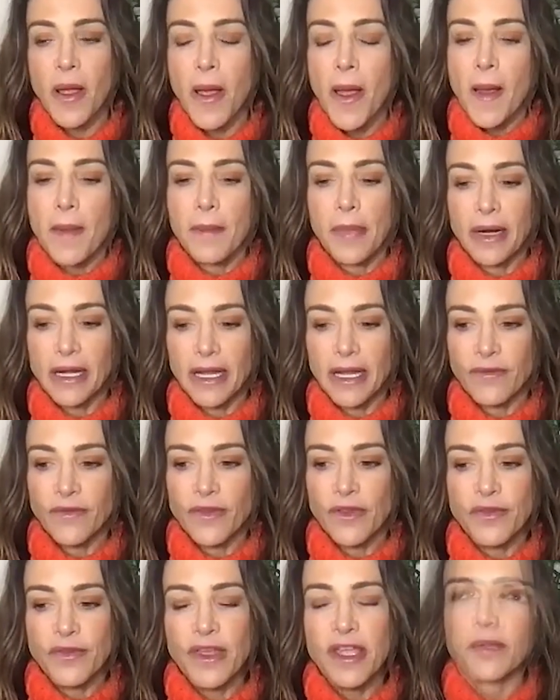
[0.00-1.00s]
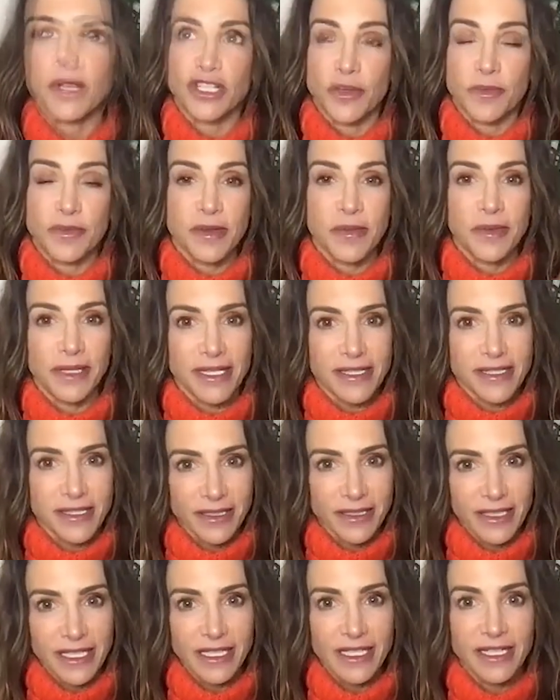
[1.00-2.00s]
But if you think about it, somebody has to
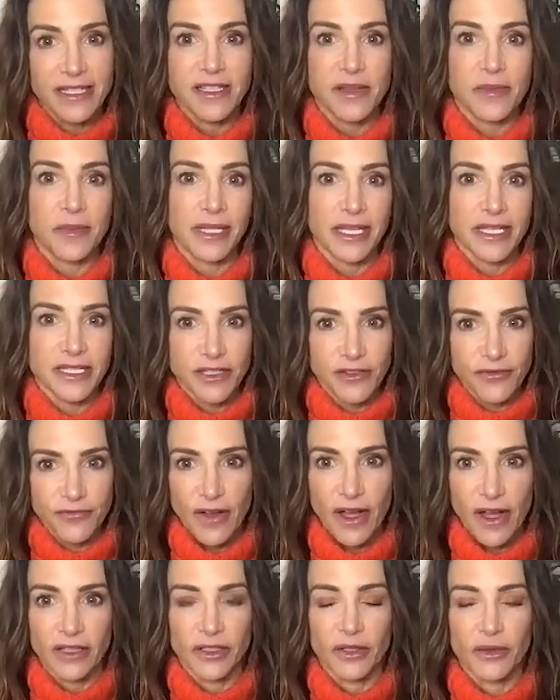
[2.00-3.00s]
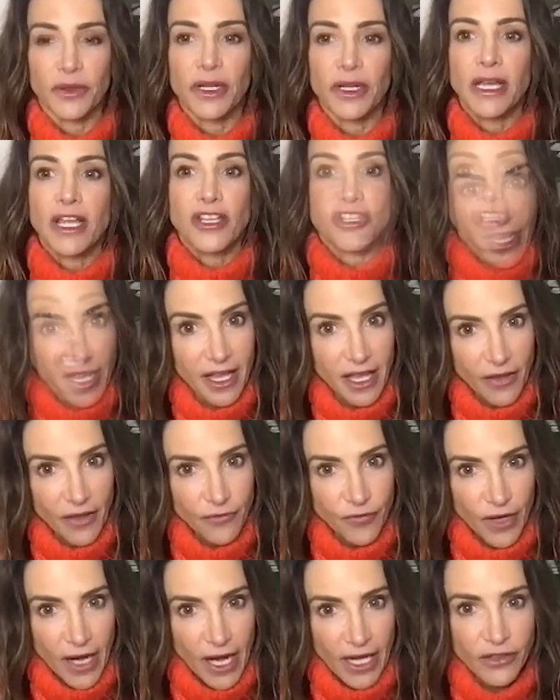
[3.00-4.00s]
lead and somebody has to follow just for, for
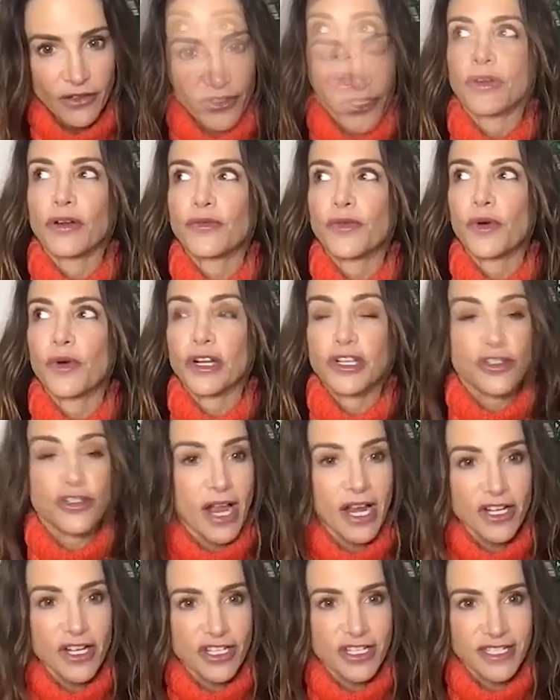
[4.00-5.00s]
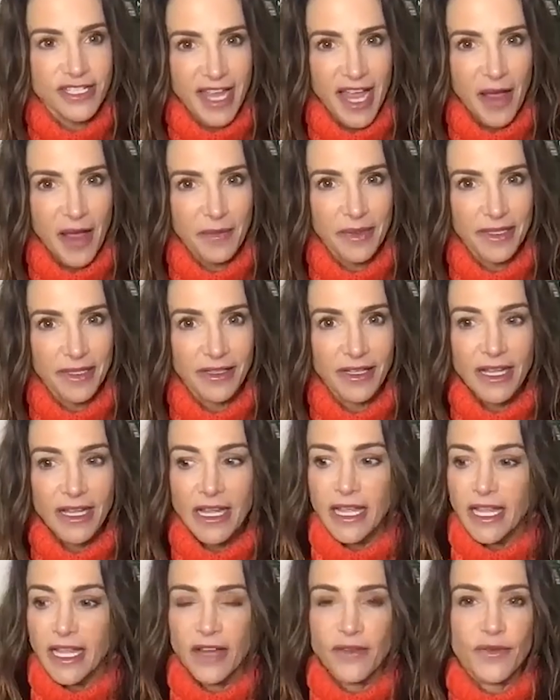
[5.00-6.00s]
energy, for attraction to happen.
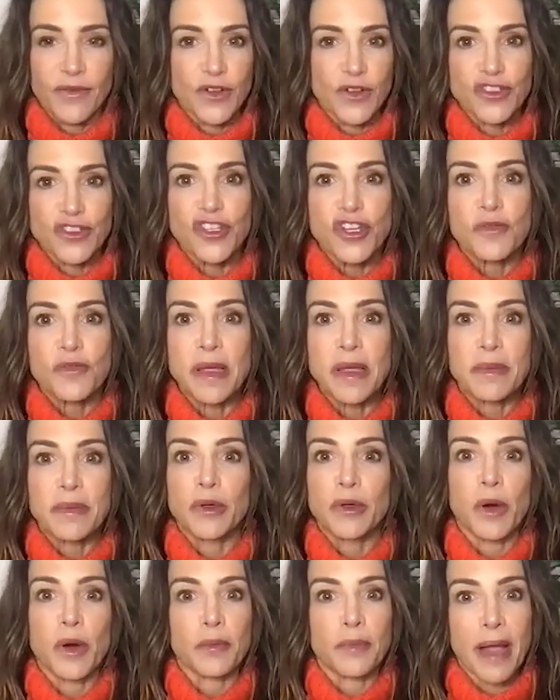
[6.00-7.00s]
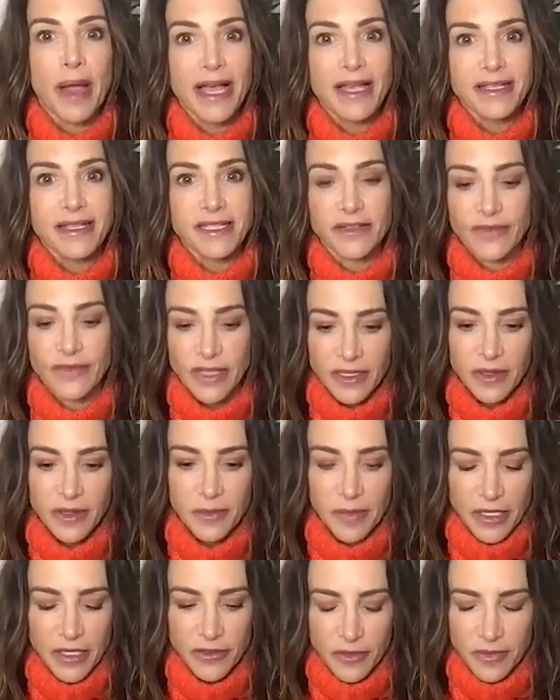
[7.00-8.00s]
If there's two people who are passive in the
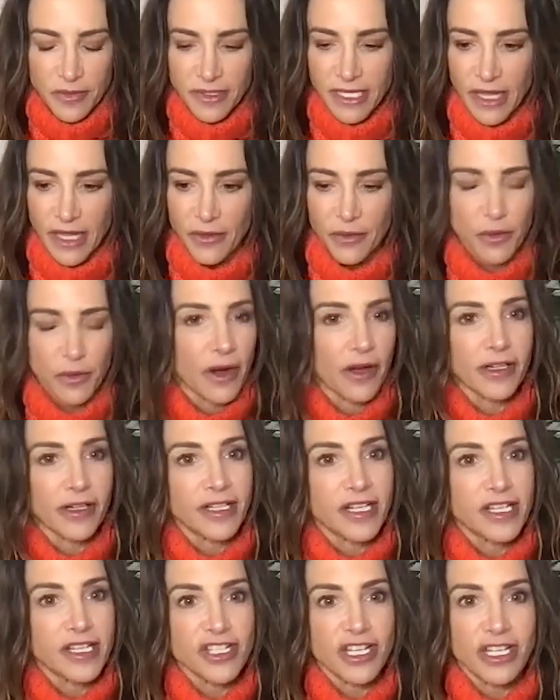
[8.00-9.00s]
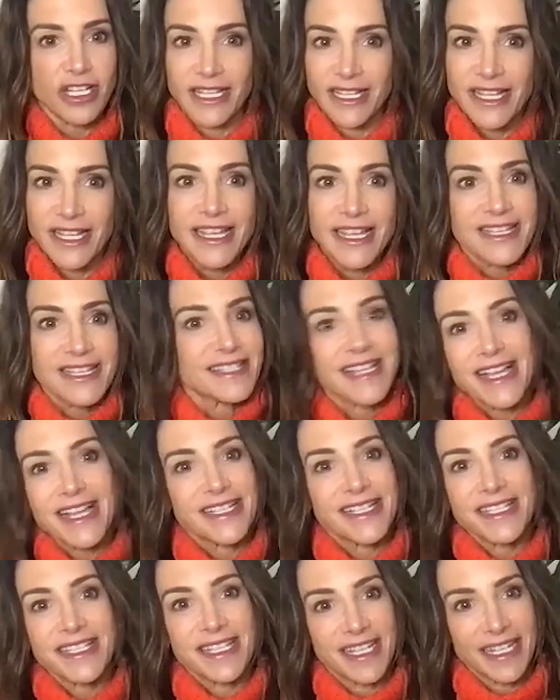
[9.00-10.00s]
bedroom together who aren't initiating, sex
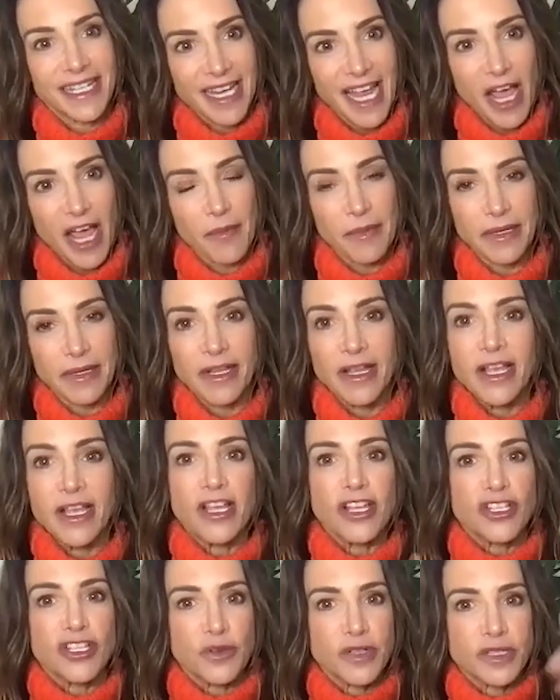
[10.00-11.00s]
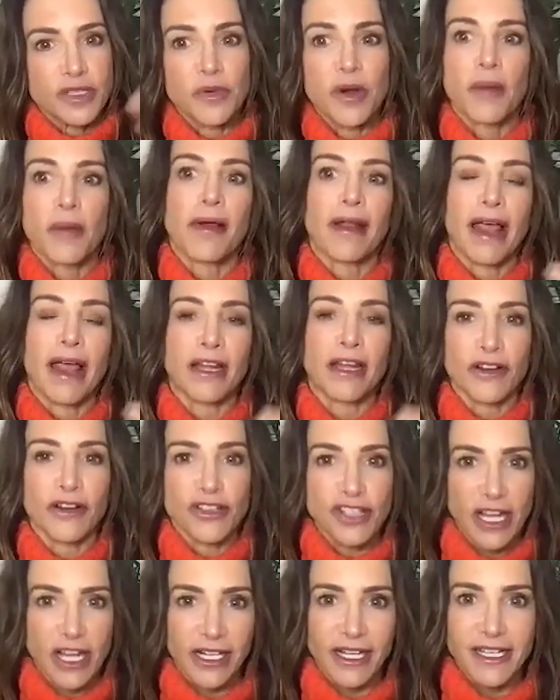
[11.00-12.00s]
isn't going to happen. So it's more about
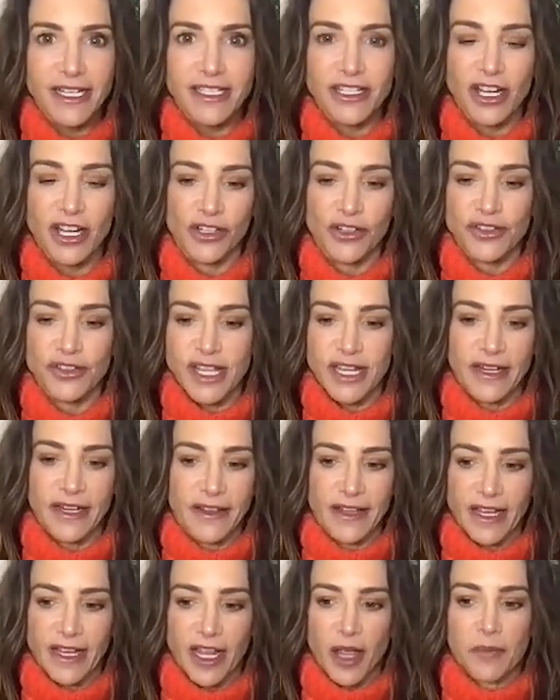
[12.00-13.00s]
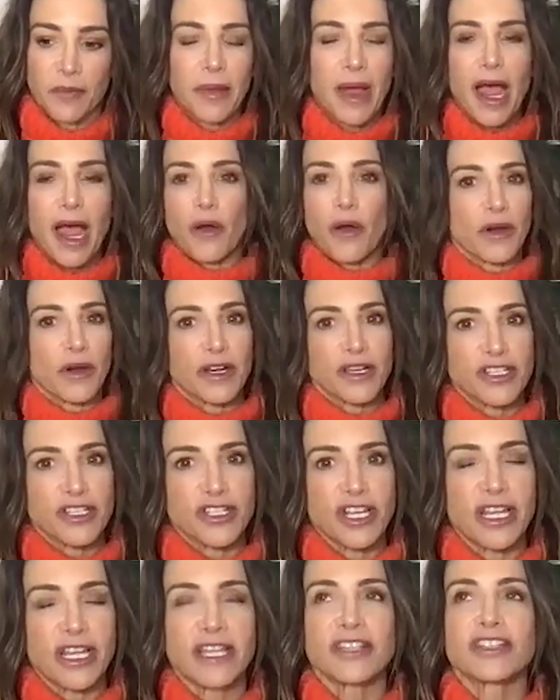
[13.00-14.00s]
energetics and understanding like a power
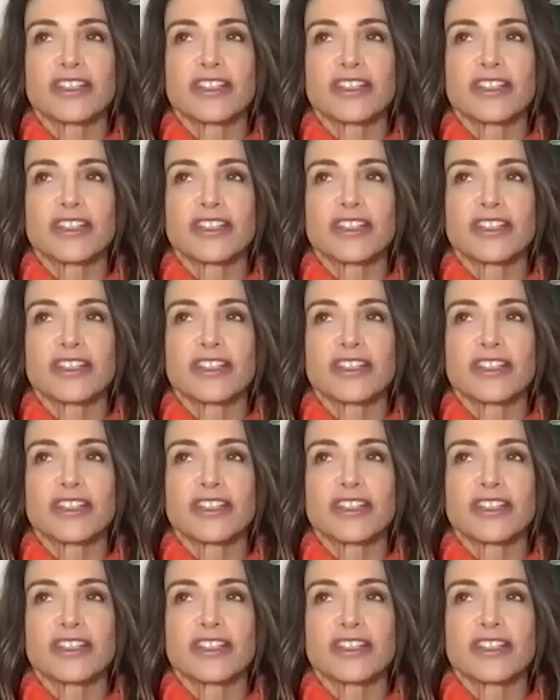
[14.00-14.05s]
exchange